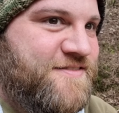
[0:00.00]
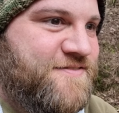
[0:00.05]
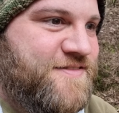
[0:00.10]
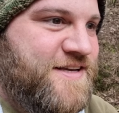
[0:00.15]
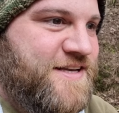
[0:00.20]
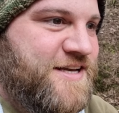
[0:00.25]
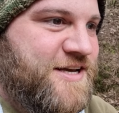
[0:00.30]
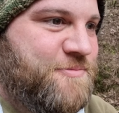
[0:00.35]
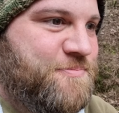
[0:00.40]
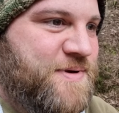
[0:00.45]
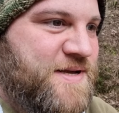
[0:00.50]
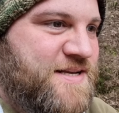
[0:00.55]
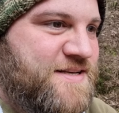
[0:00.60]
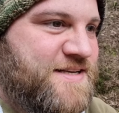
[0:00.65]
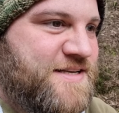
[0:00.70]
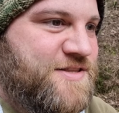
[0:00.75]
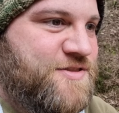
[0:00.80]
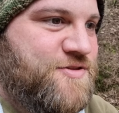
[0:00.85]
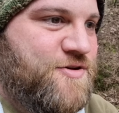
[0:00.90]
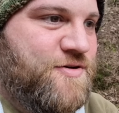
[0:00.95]
The bait
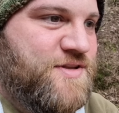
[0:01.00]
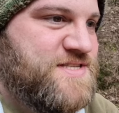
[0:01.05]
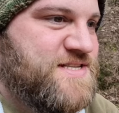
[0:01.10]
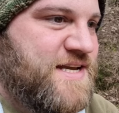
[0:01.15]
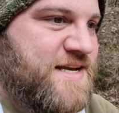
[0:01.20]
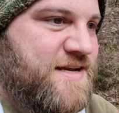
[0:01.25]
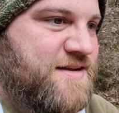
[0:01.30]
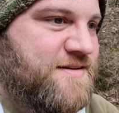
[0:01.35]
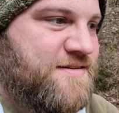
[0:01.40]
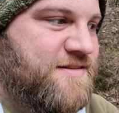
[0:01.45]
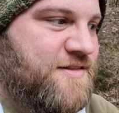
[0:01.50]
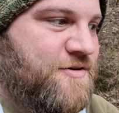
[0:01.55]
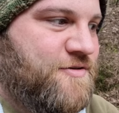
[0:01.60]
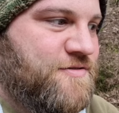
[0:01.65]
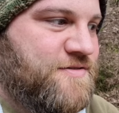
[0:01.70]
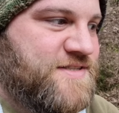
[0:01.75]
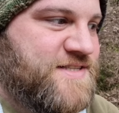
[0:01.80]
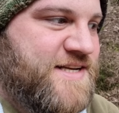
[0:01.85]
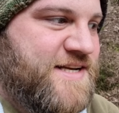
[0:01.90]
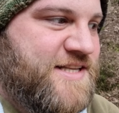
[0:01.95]
did not take
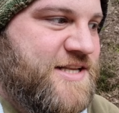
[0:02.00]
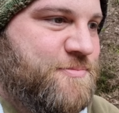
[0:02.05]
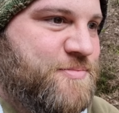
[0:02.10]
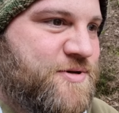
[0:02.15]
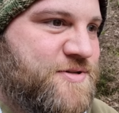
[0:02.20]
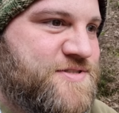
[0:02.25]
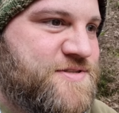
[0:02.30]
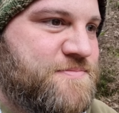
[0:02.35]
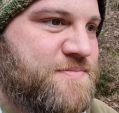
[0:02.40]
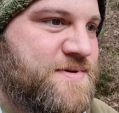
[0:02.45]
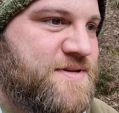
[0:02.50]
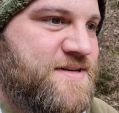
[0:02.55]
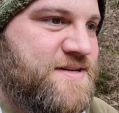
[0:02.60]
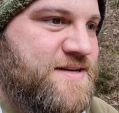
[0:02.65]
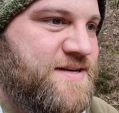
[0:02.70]
long to hit the bottom.